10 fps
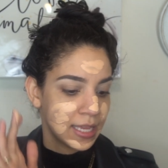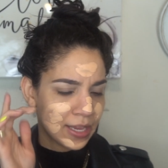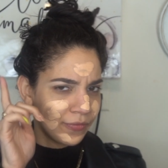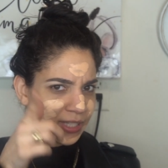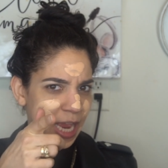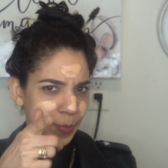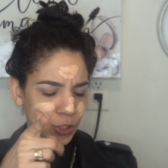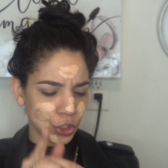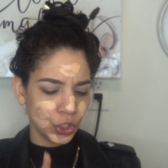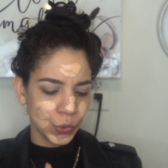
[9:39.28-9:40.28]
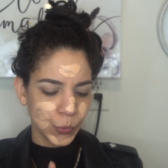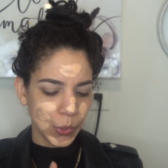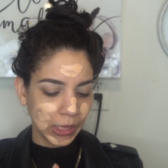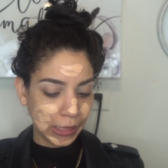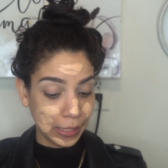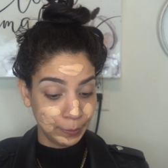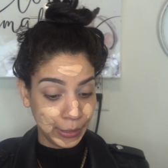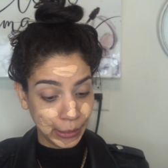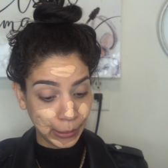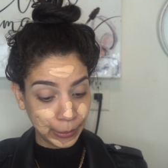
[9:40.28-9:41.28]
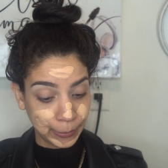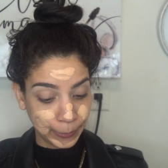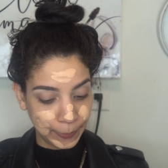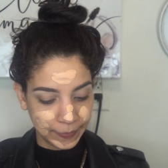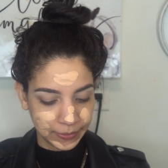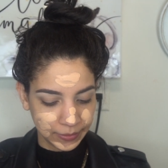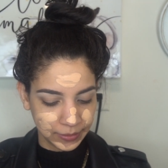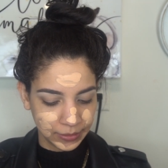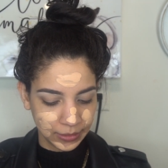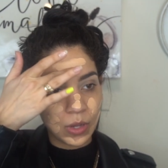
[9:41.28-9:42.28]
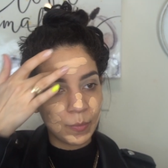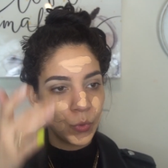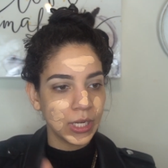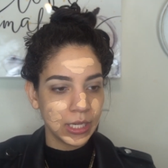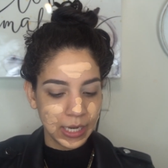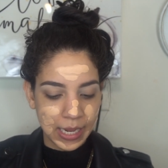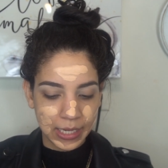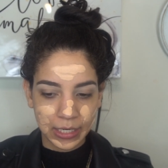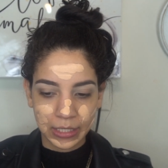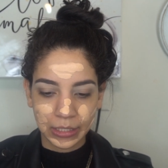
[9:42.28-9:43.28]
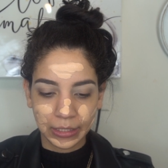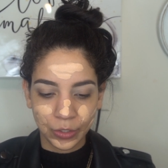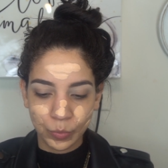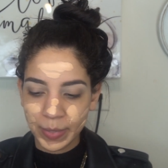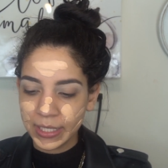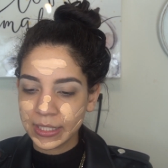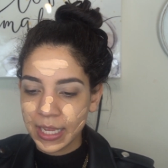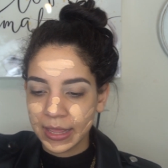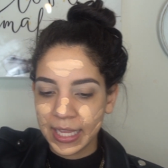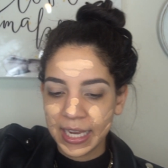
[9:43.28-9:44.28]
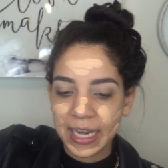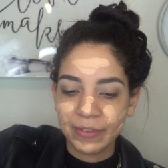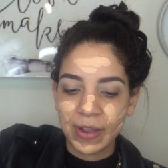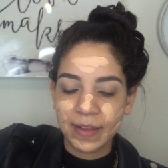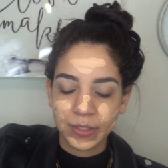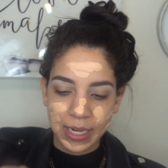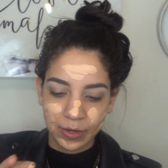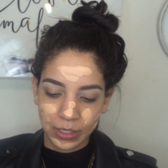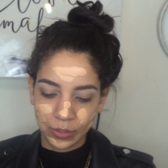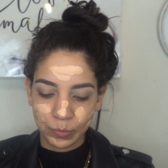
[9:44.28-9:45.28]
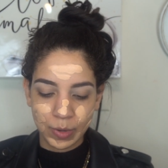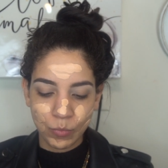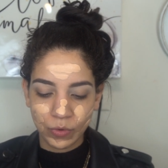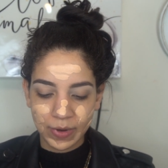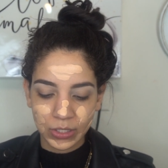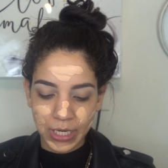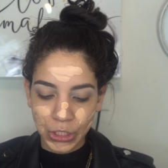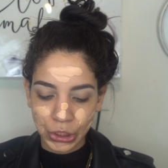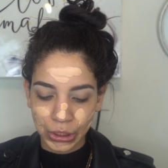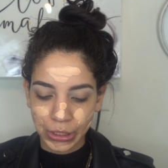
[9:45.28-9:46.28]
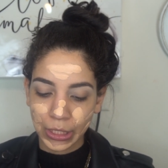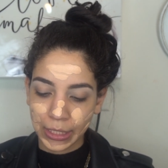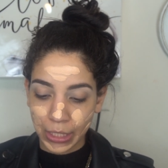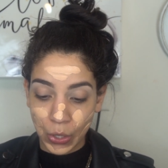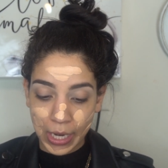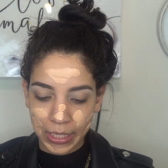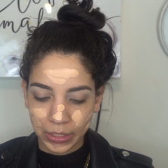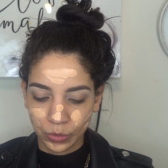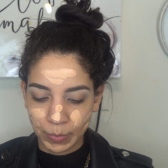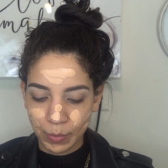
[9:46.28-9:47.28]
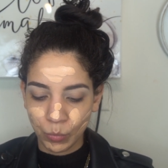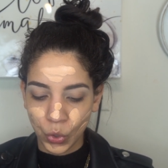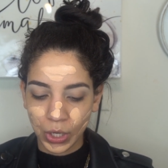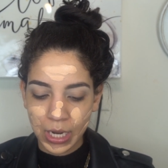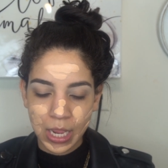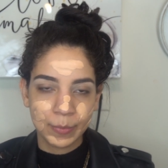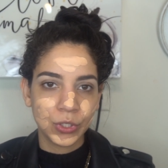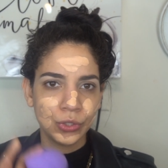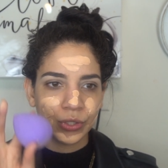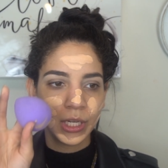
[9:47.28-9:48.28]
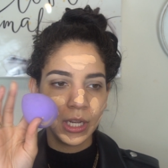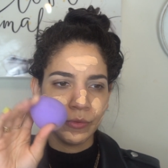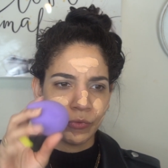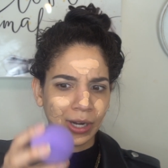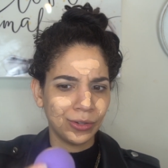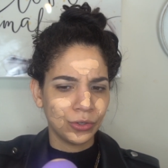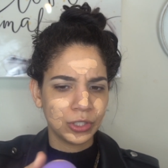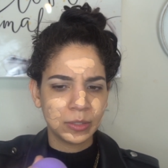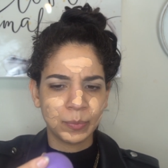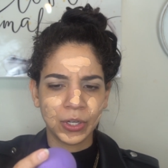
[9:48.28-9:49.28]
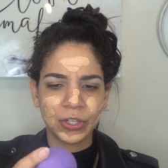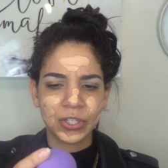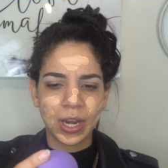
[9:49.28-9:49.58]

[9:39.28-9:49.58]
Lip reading: If it's happened to you, let me know. So I'm only gonna add a little bit, and then if I have to add a little bit more foundation, then I'll add a little bit more. Just using a regular sponge.